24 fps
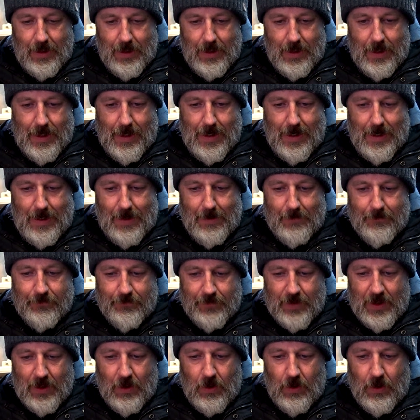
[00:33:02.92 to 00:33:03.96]

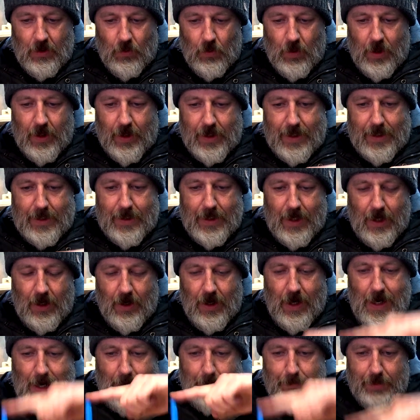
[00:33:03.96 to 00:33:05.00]
where it can go
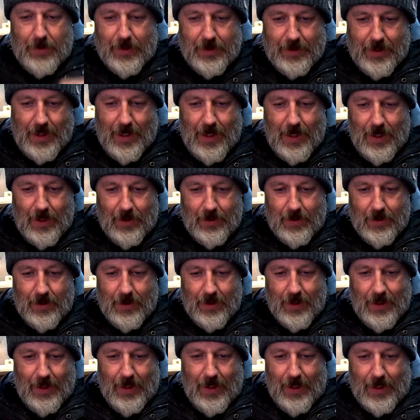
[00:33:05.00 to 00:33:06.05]
up and down,
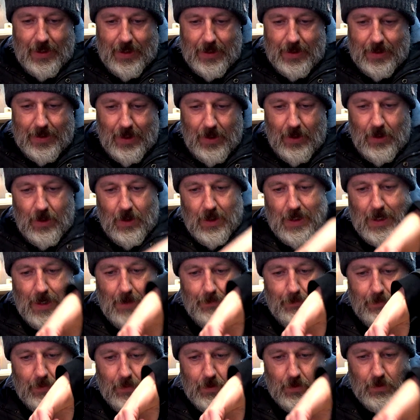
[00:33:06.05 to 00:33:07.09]
it can go
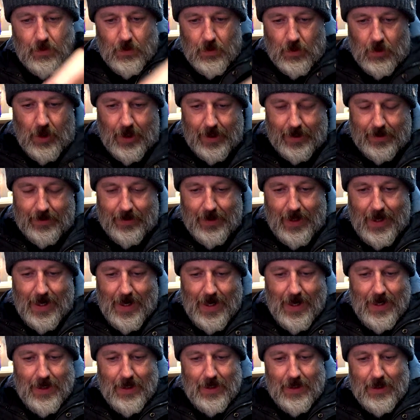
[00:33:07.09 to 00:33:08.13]
up like
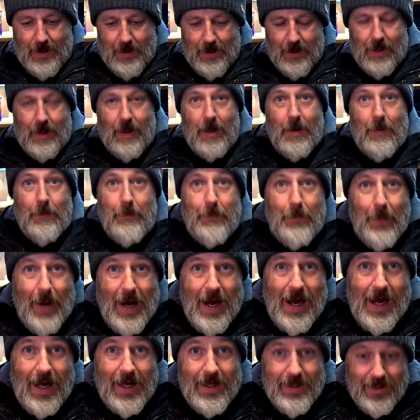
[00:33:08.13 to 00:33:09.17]
that,
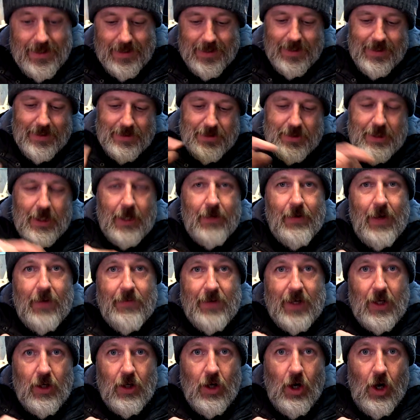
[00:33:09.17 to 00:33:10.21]
but instead of
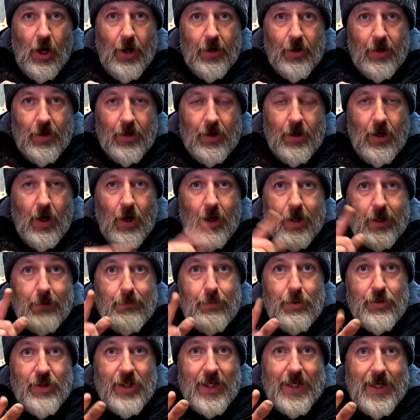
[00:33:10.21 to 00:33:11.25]
having a light on it, I can
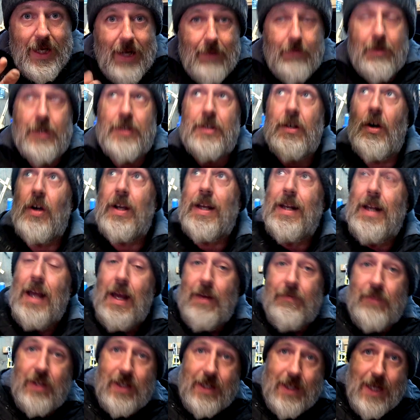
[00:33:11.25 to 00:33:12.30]
put the camera, so I can
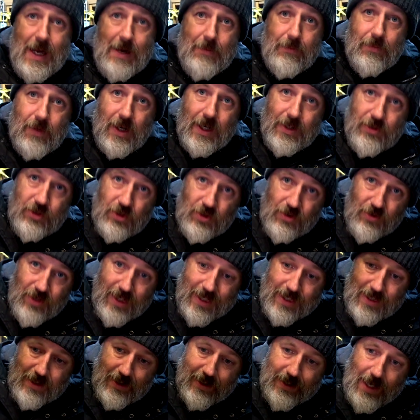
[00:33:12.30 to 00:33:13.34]
have the camera
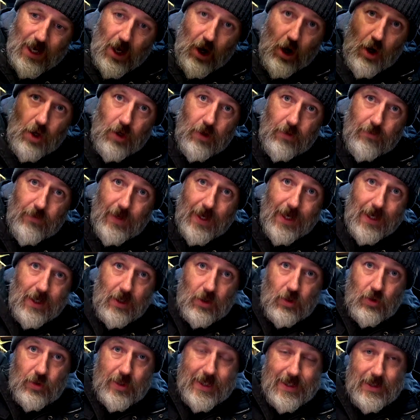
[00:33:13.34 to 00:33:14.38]
directly over,
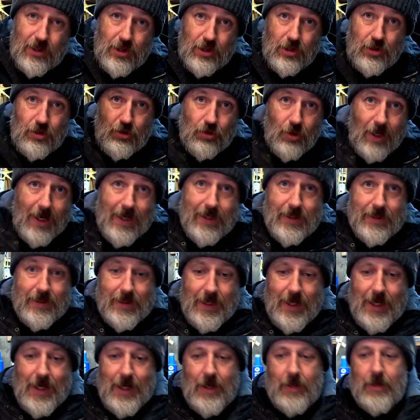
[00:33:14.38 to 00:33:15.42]
looking straight
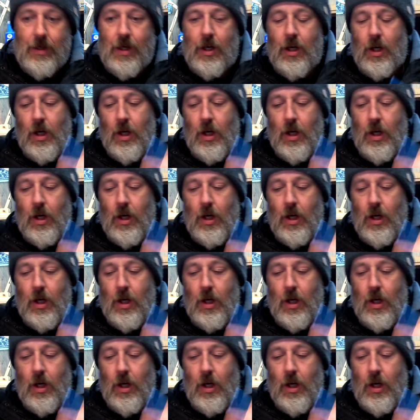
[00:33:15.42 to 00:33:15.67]
down